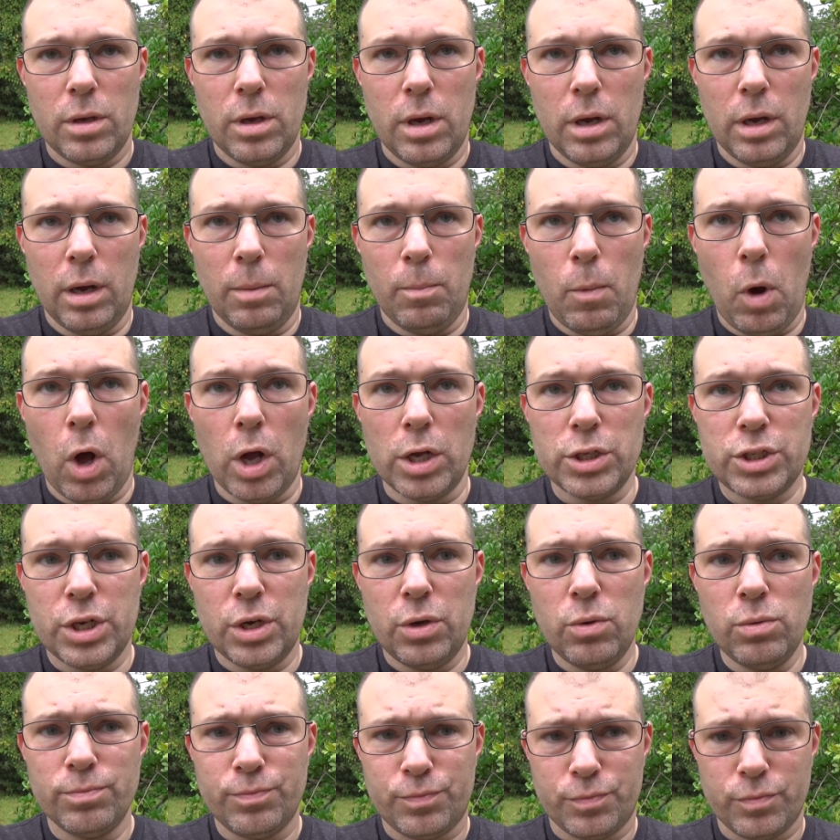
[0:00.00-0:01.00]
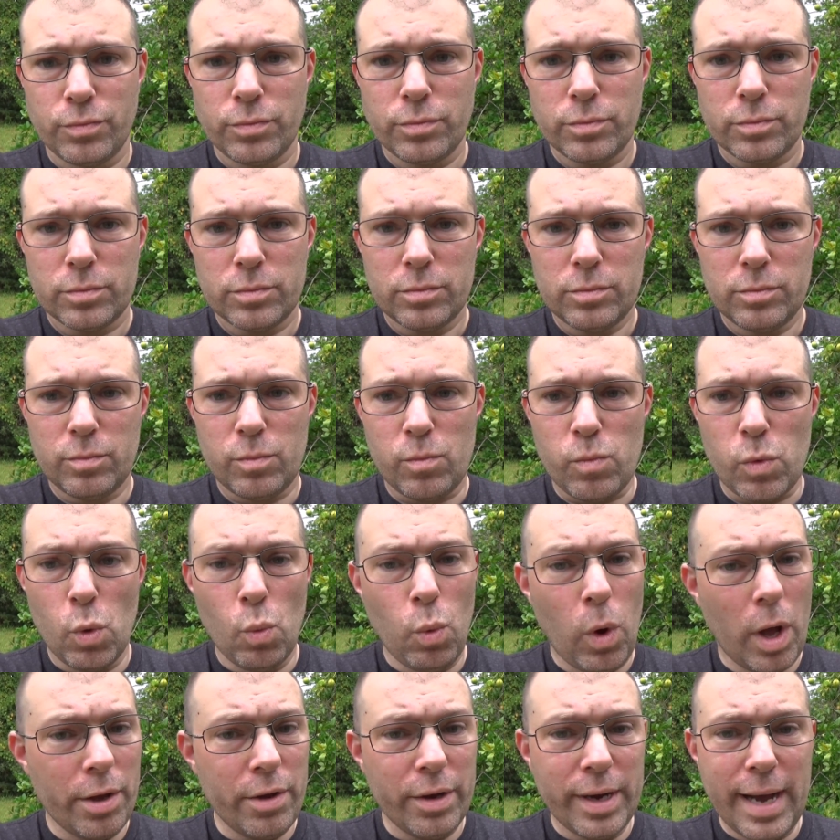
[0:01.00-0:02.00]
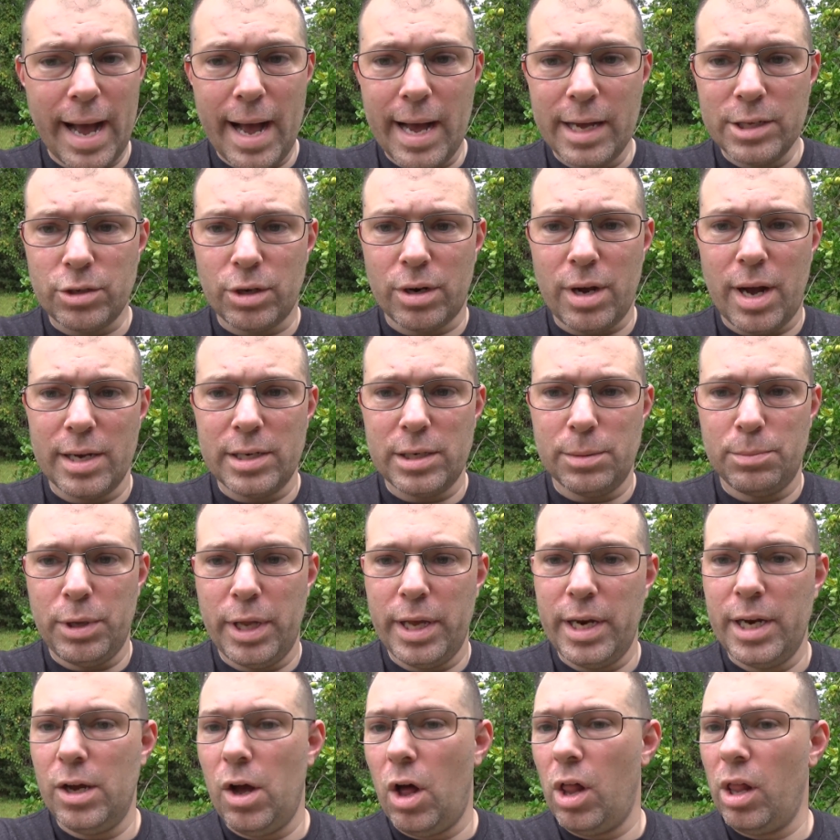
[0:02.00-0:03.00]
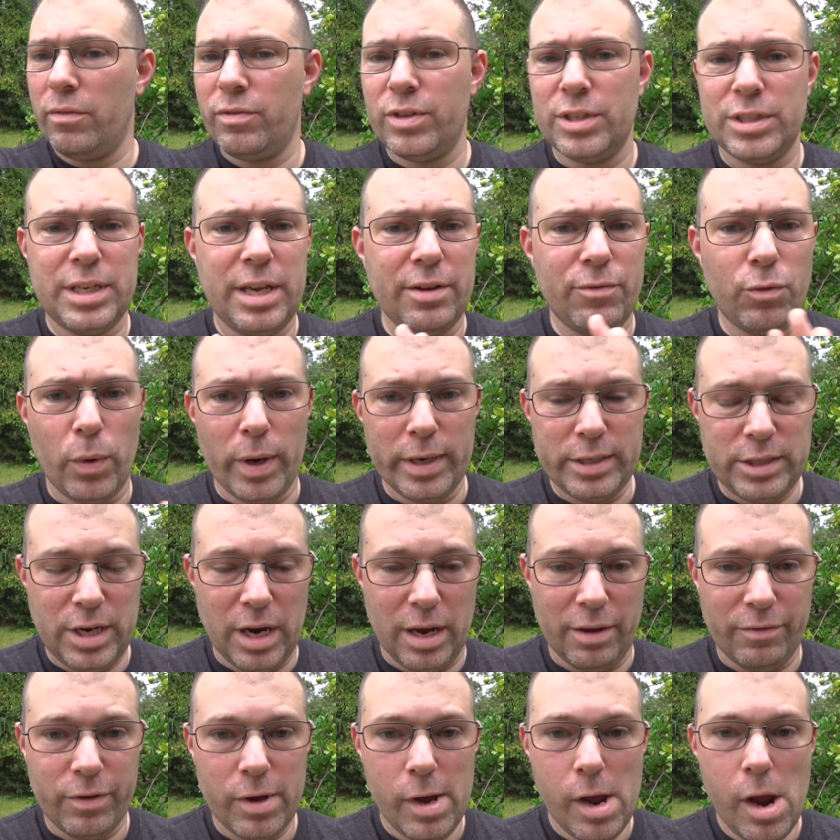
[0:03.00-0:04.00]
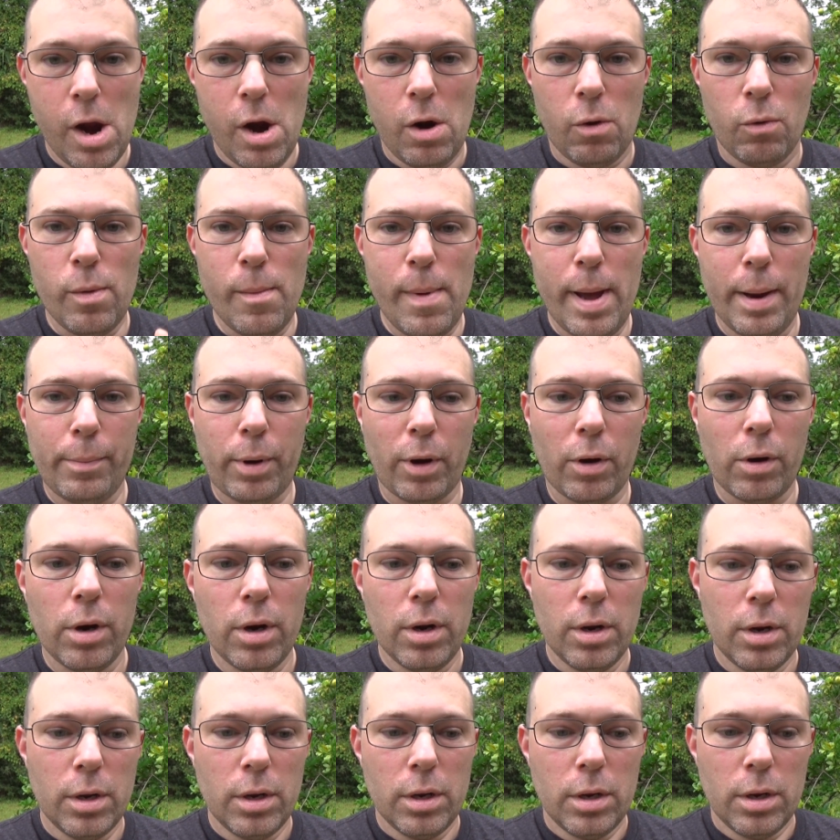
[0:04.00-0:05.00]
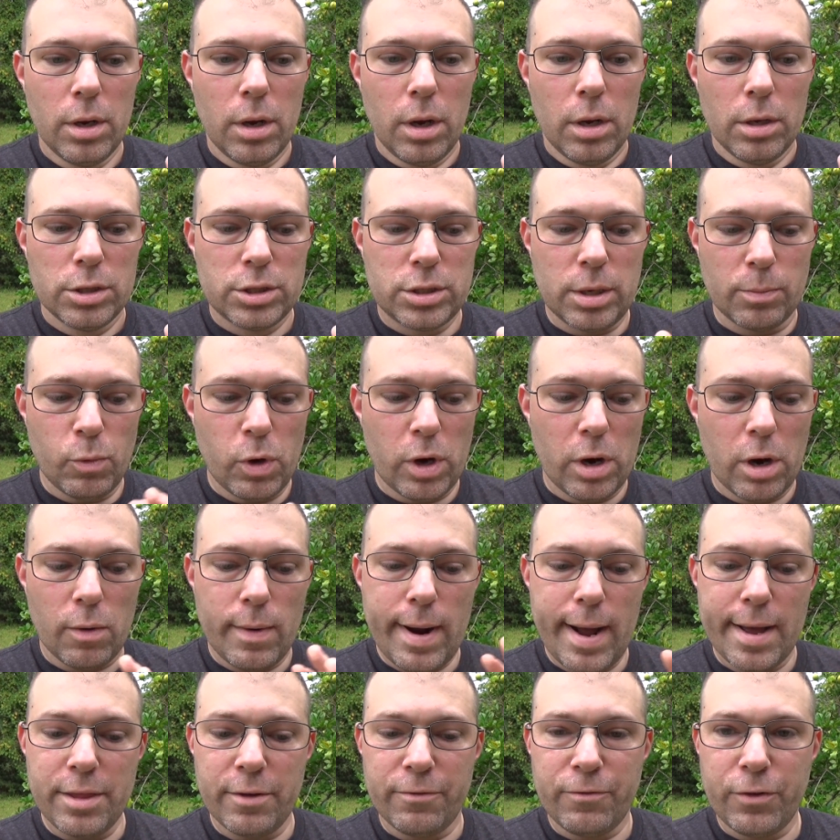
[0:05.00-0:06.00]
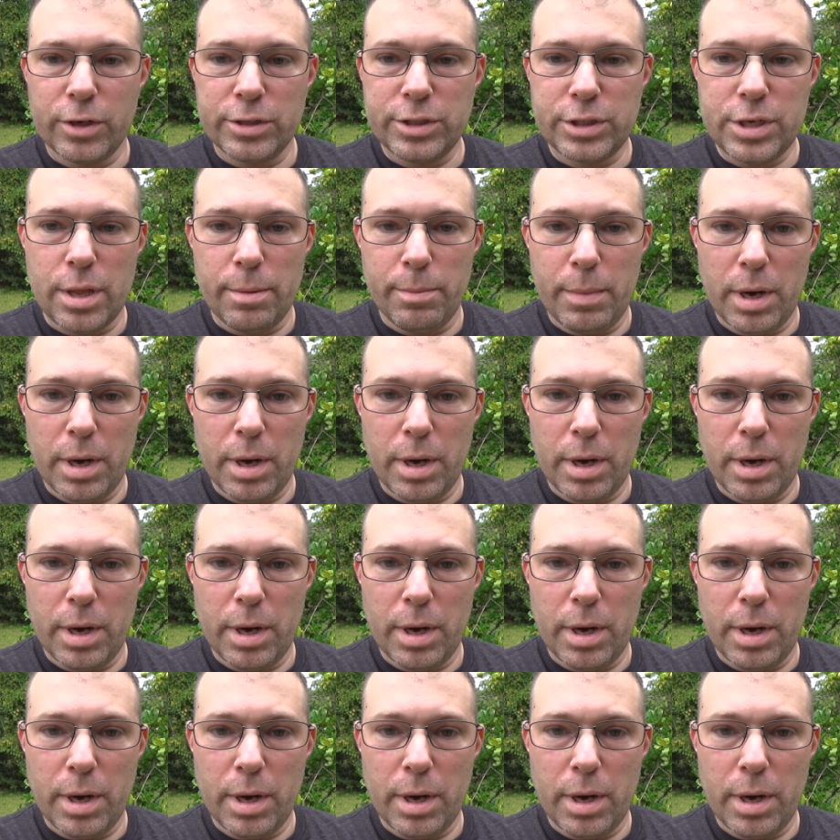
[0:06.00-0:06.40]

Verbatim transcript: Um, also, while you guys are contemplating all of this giveaway stuff, remember, somewhere around the first of the